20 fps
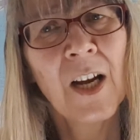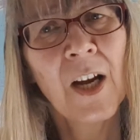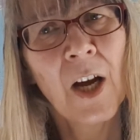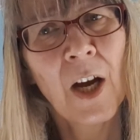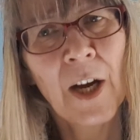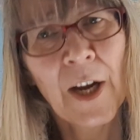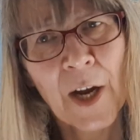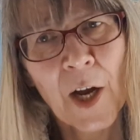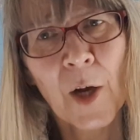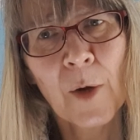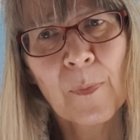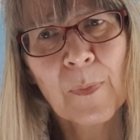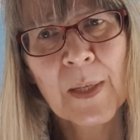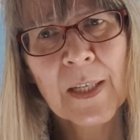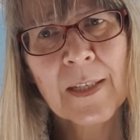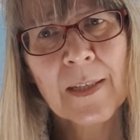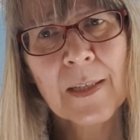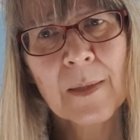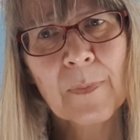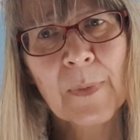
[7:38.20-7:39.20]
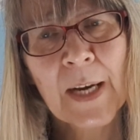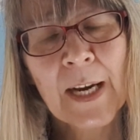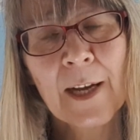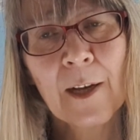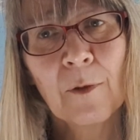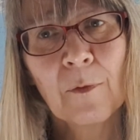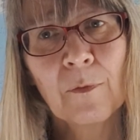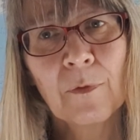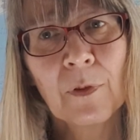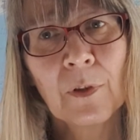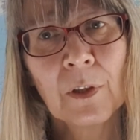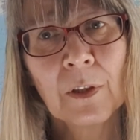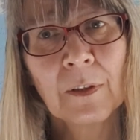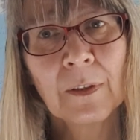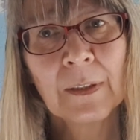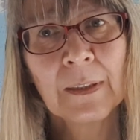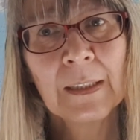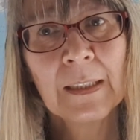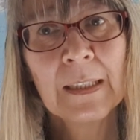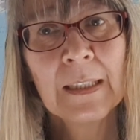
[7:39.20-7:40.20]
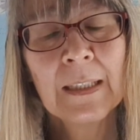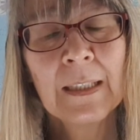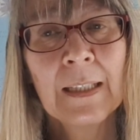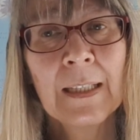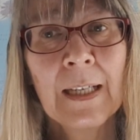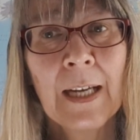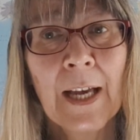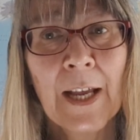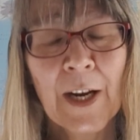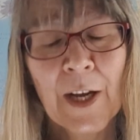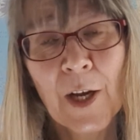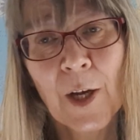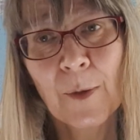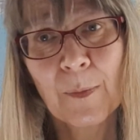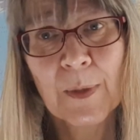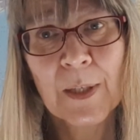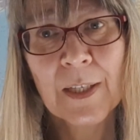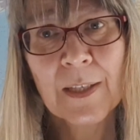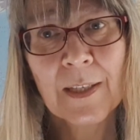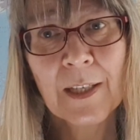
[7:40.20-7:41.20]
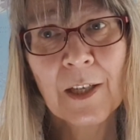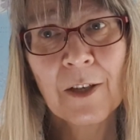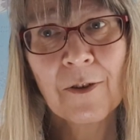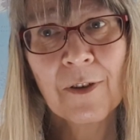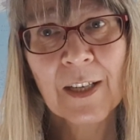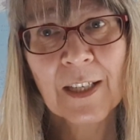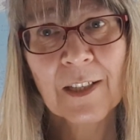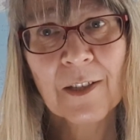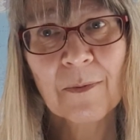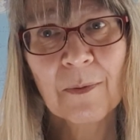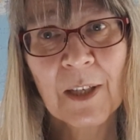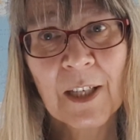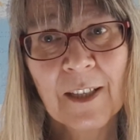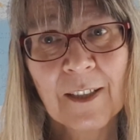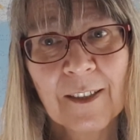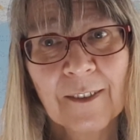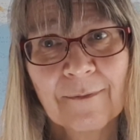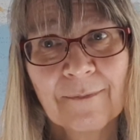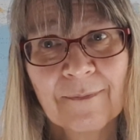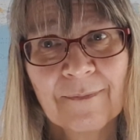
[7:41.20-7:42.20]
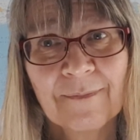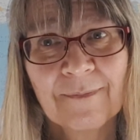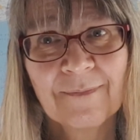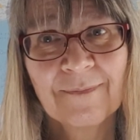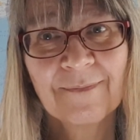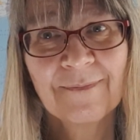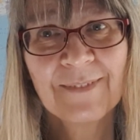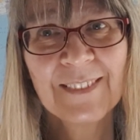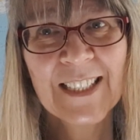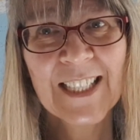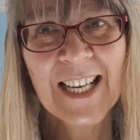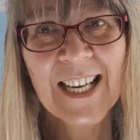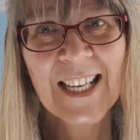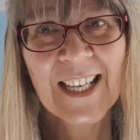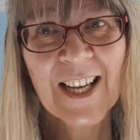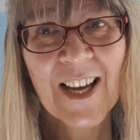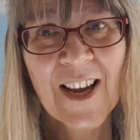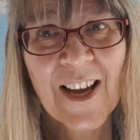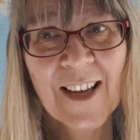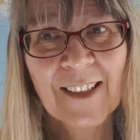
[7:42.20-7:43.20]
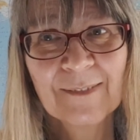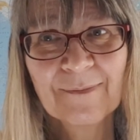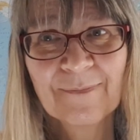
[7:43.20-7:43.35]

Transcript: I hope this has been helpful, and I hope to see you next week. Take care.